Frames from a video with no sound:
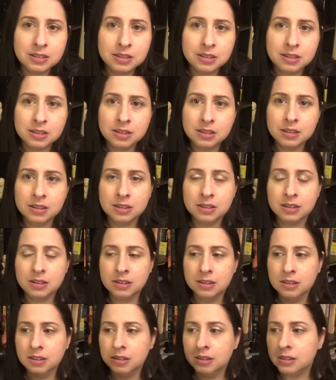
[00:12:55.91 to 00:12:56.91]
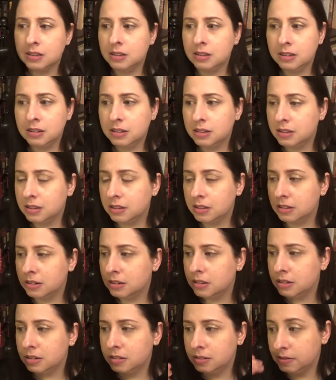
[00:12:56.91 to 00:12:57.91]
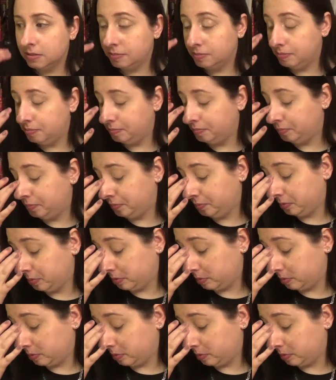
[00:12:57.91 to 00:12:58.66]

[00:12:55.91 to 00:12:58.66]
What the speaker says: Nothing is said.